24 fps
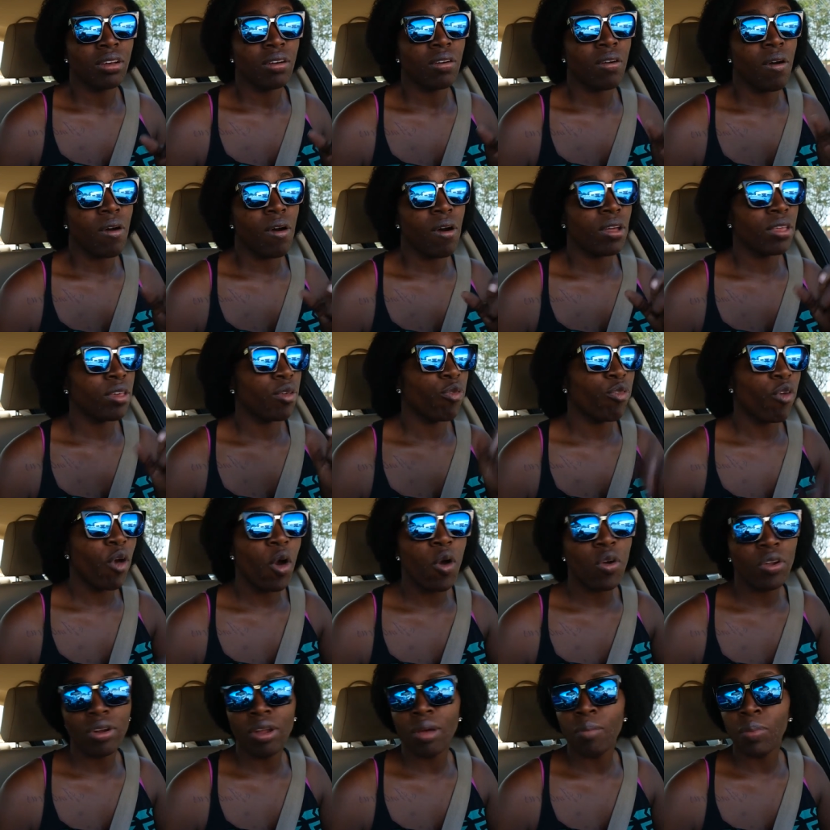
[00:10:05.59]
or your
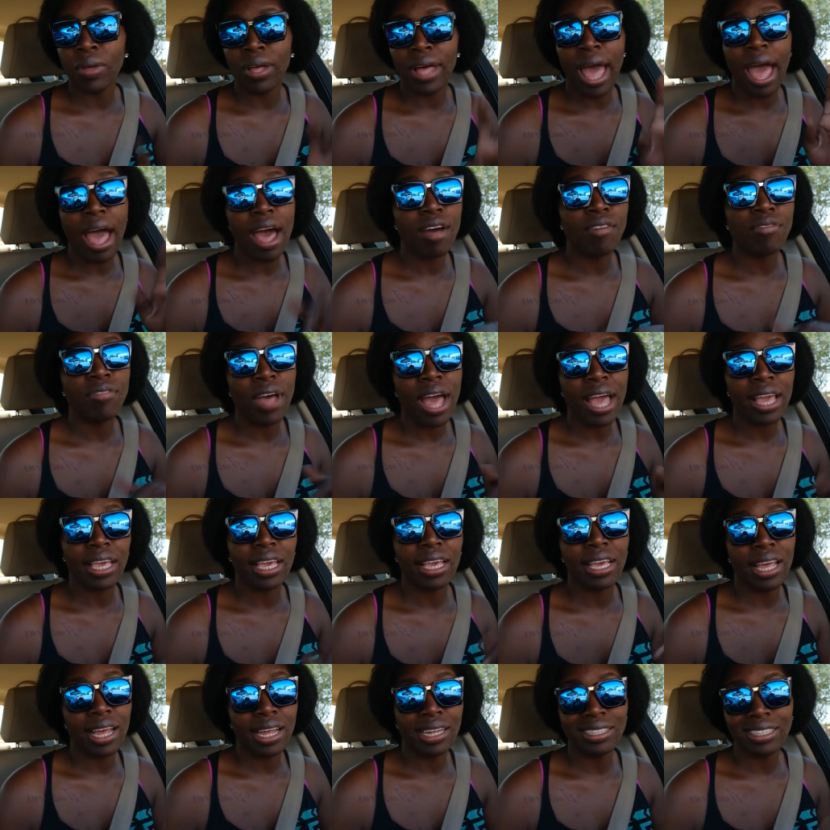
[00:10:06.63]
phone number, however I
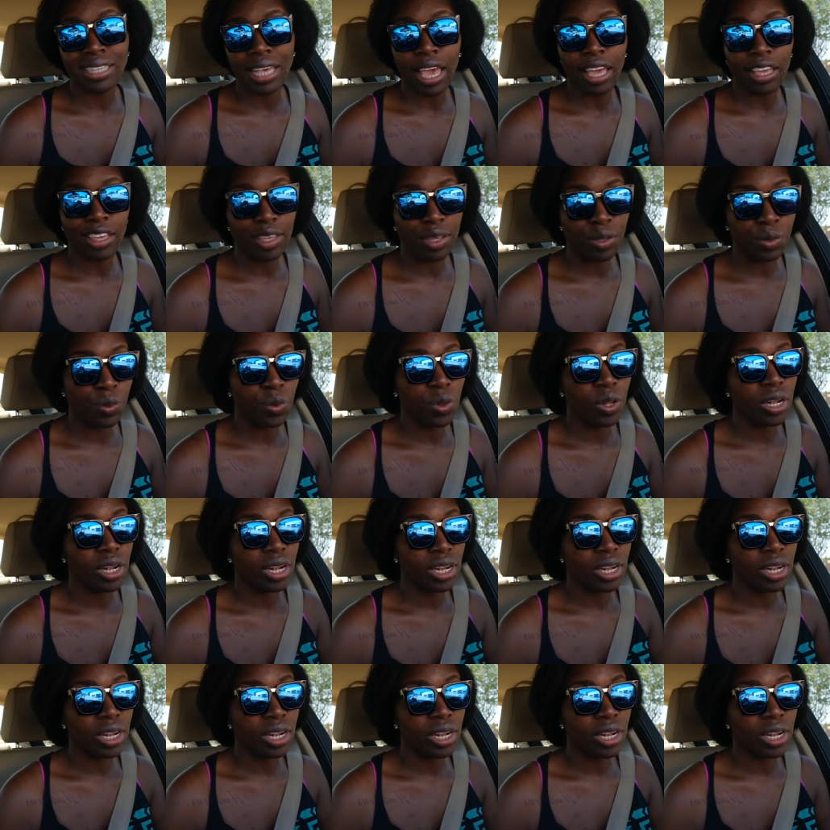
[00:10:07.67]
can contact you,